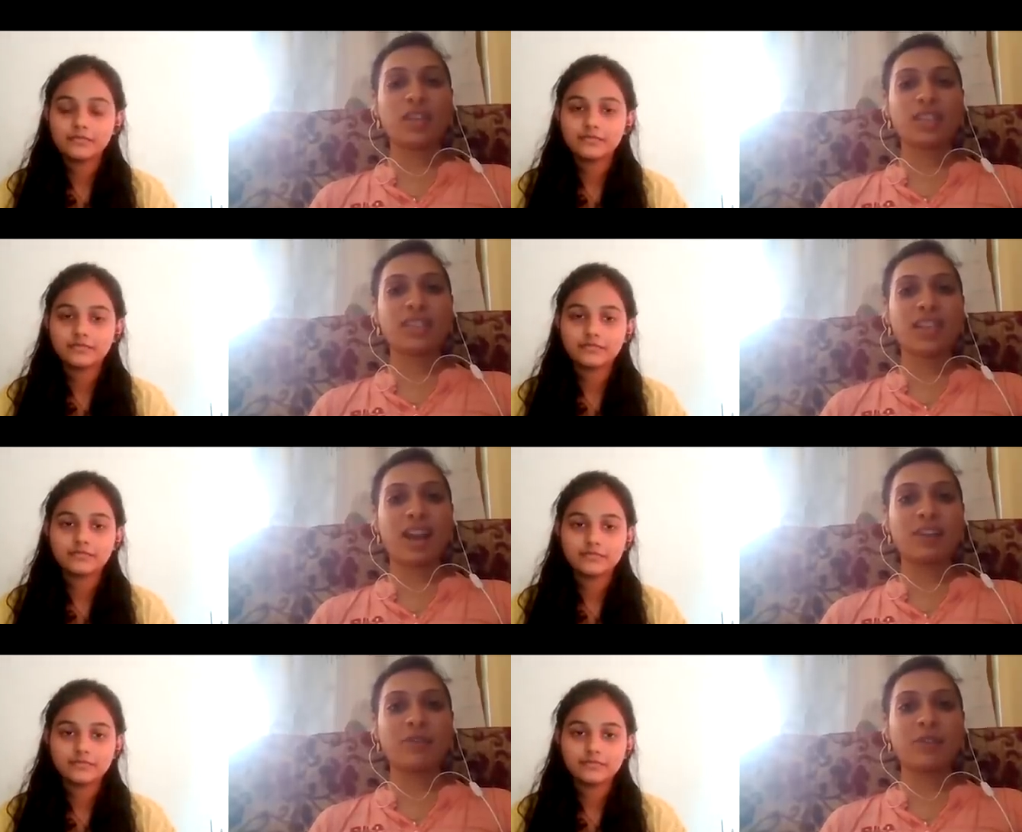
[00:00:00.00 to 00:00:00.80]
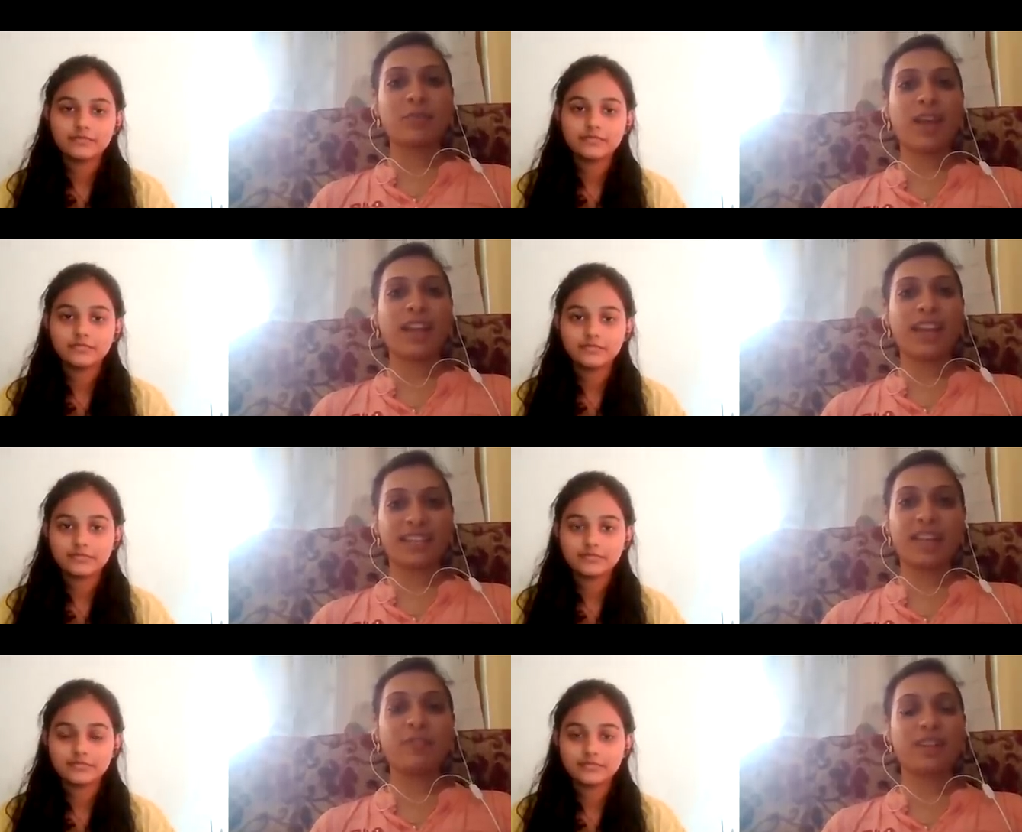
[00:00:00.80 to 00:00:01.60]
Speaker 1: was start with my
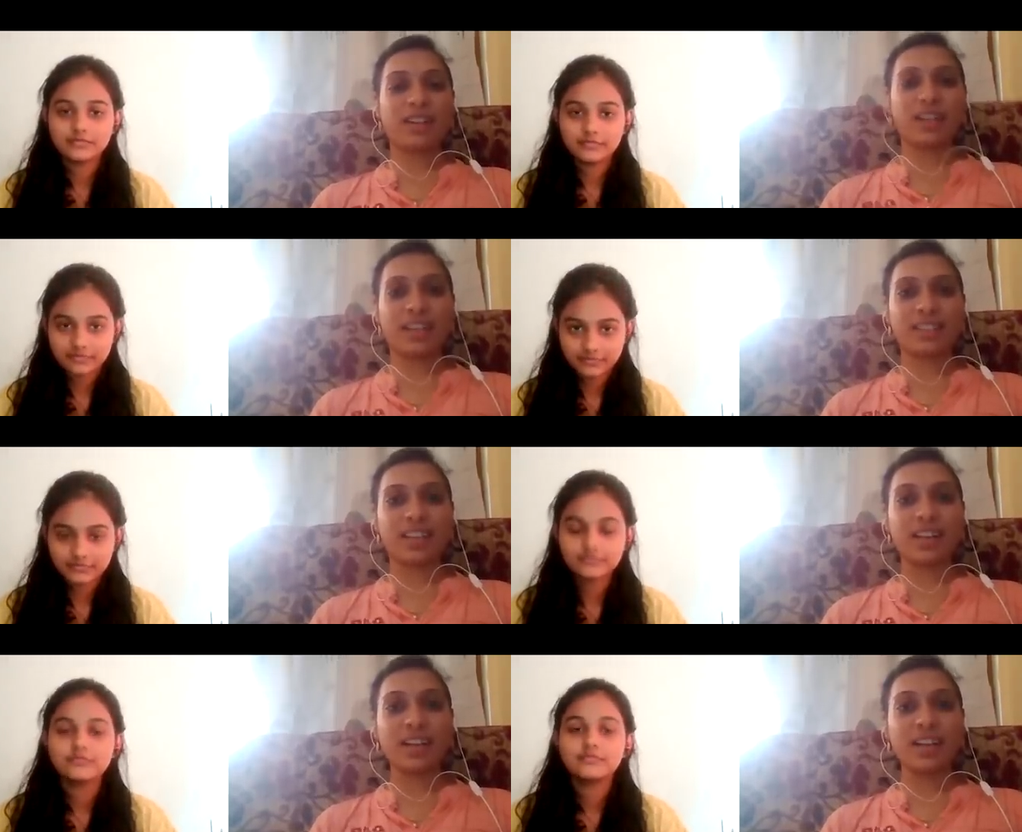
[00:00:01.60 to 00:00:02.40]
self introduction.